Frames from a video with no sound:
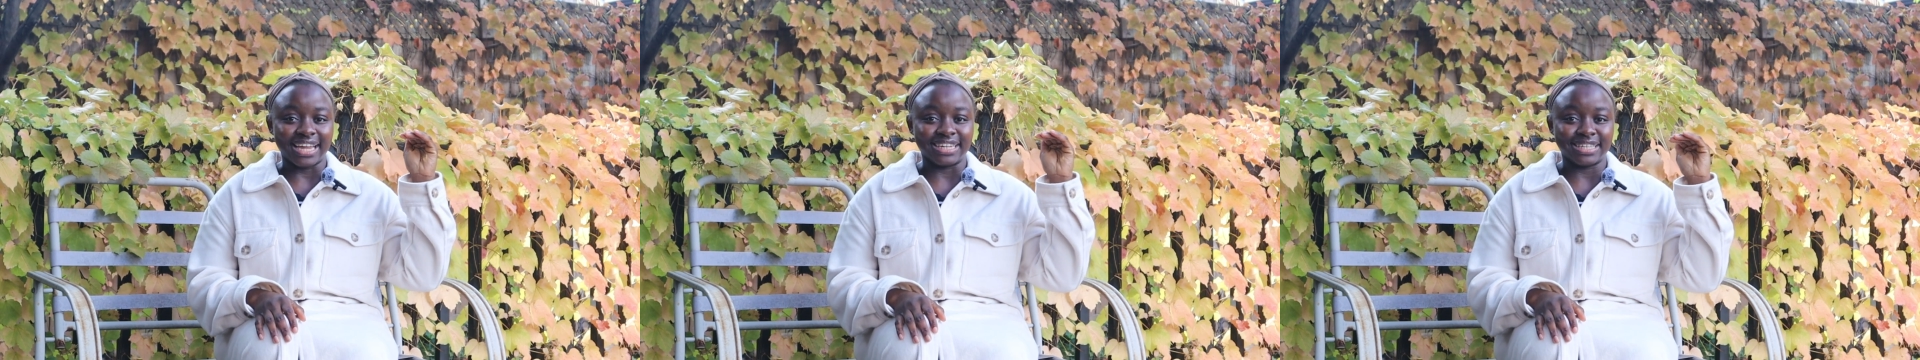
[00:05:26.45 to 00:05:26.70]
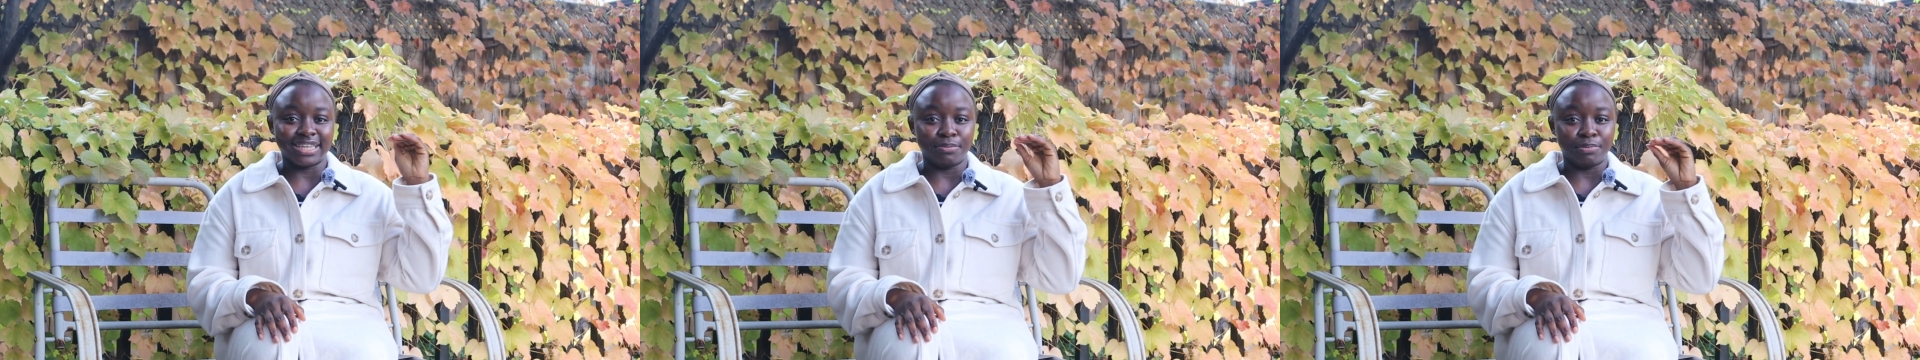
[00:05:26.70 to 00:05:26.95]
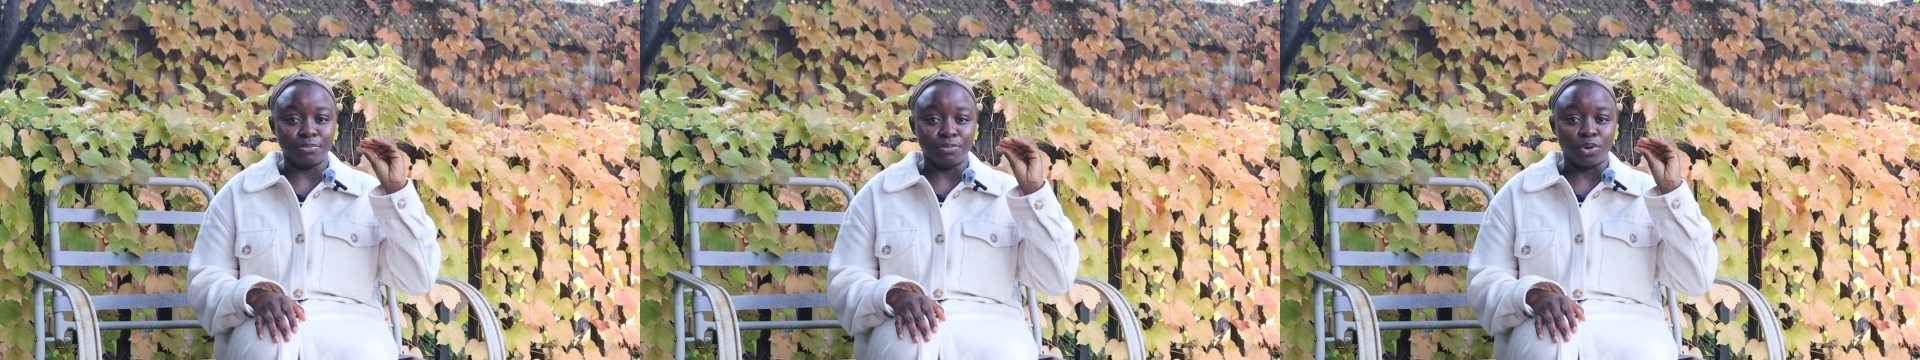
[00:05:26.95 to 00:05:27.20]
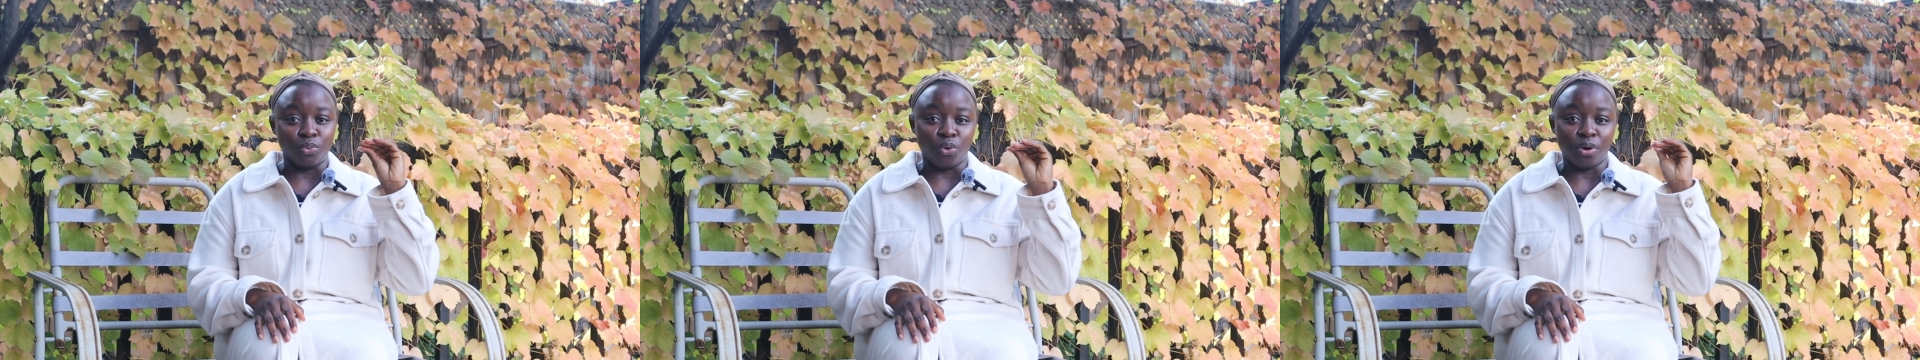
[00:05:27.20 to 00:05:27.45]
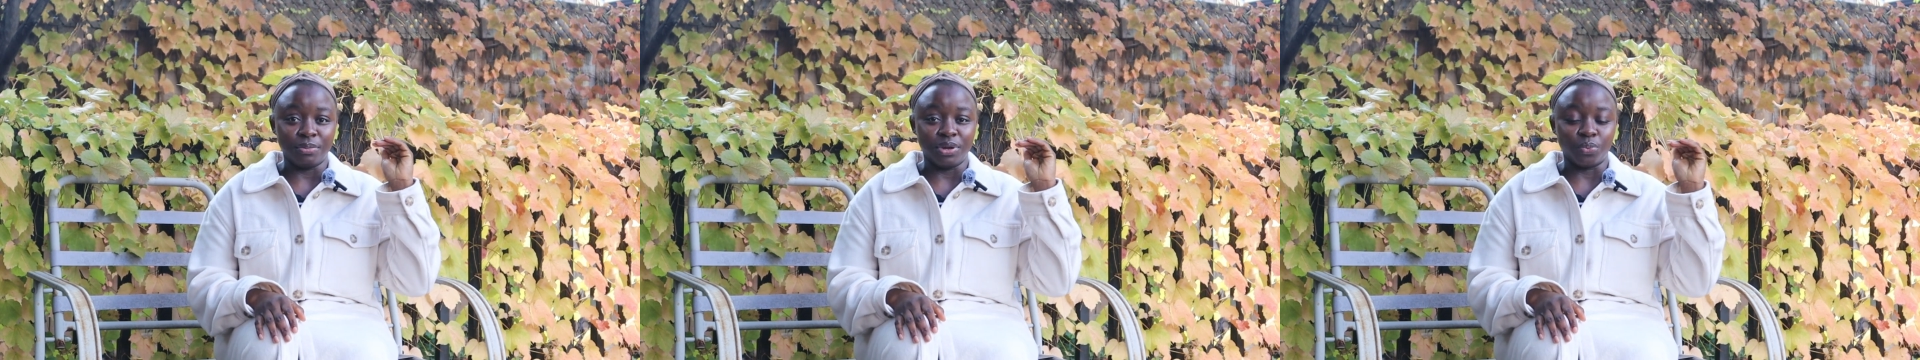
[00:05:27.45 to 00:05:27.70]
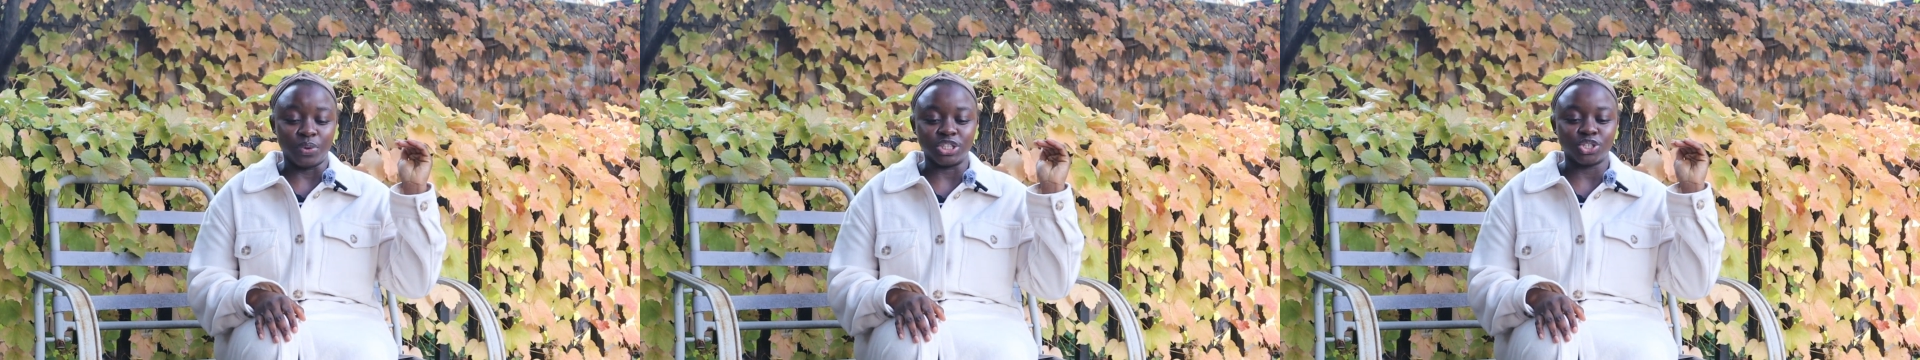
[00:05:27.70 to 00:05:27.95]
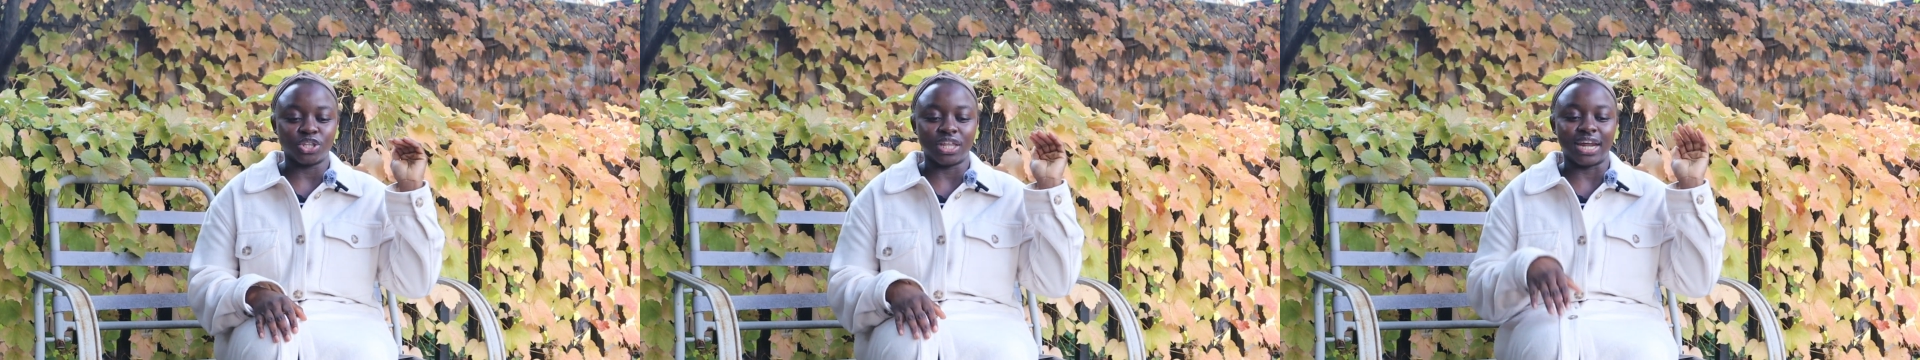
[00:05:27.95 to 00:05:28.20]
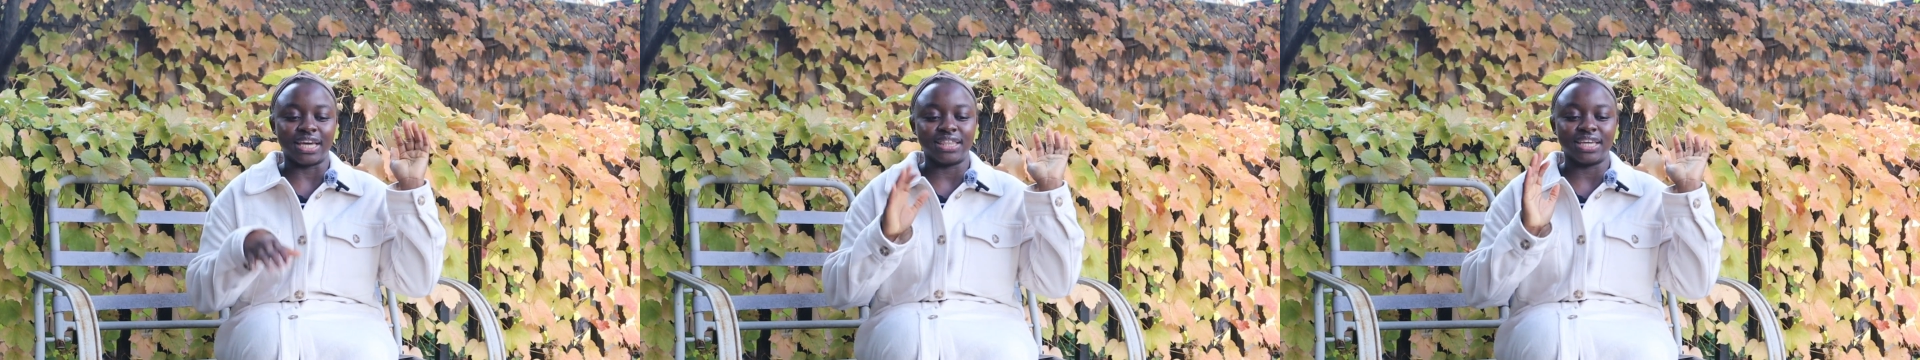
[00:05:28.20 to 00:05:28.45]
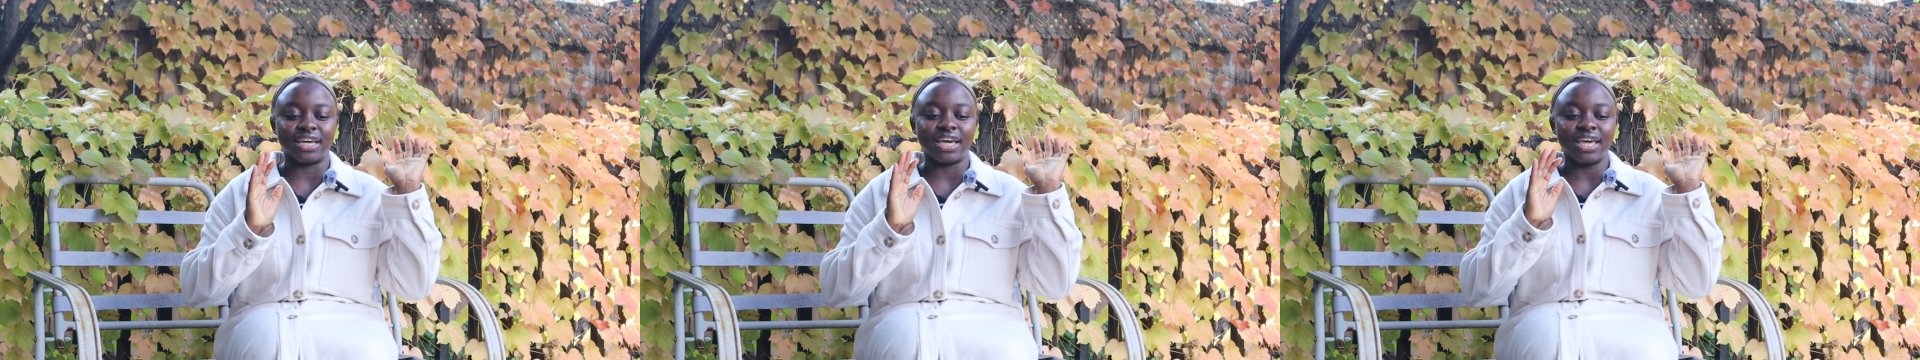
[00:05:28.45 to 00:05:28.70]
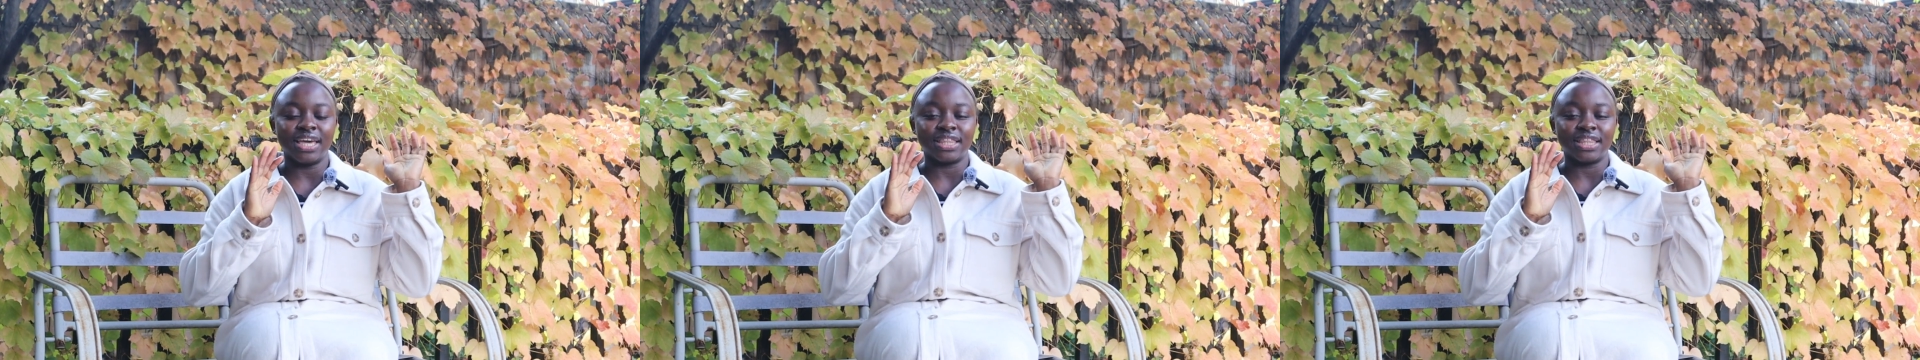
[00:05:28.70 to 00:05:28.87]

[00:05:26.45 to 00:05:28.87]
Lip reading: at keeping me warm in winter, then I think